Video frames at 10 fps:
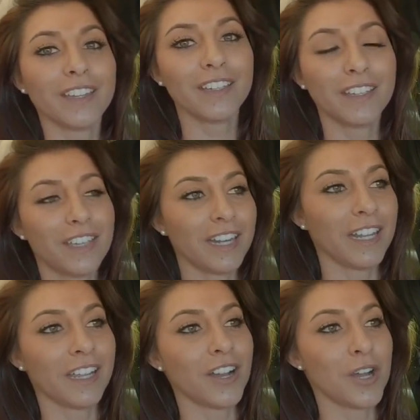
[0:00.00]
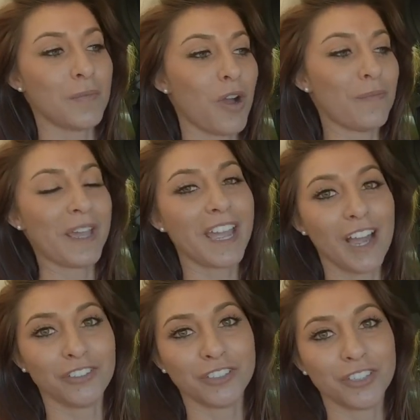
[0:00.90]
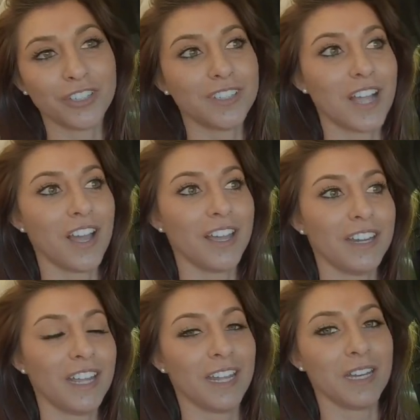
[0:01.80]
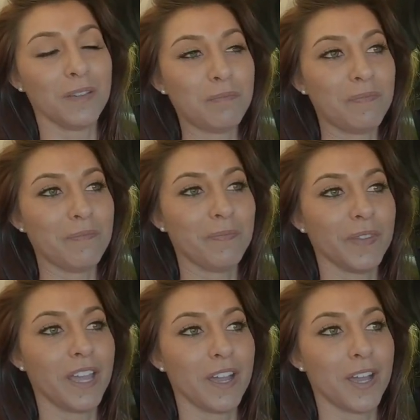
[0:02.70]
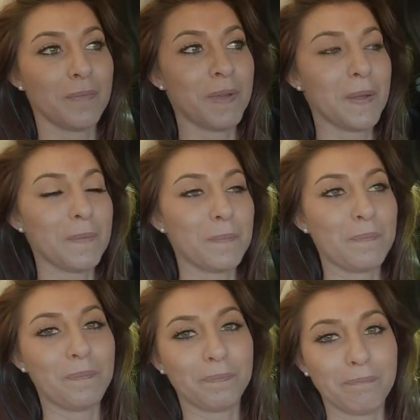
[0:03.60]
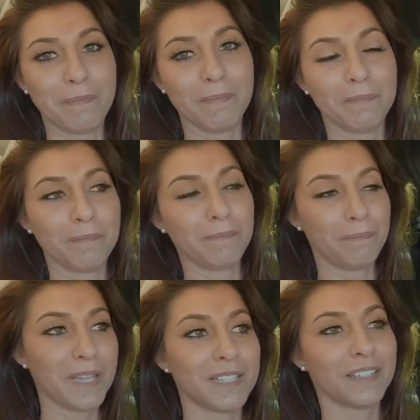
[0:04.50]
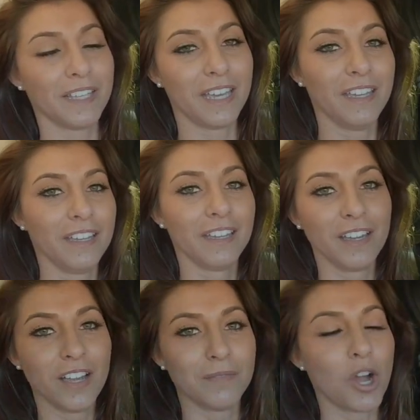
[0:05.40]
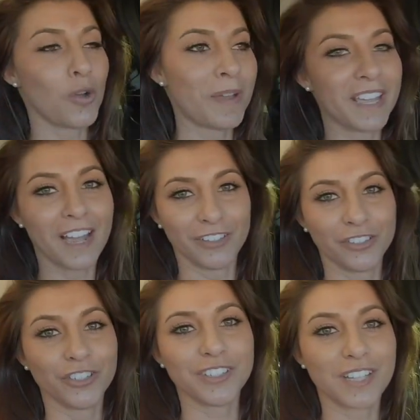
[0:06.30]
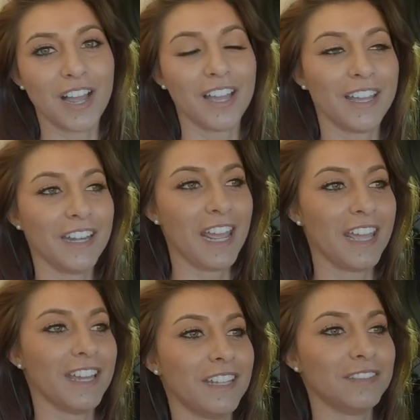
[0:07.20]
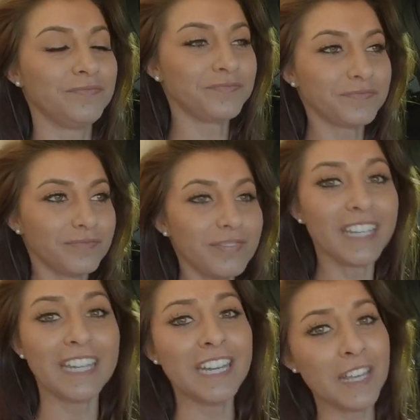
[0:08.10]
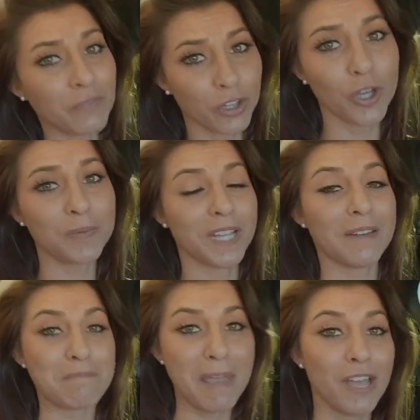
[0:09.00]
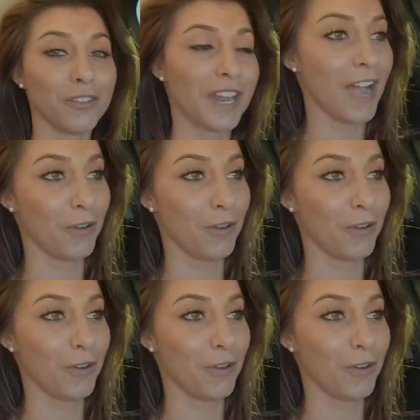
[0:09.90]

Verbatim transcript: getting um, all my calendars signed and um, basically all my calendars signed and in envelopes and mailed out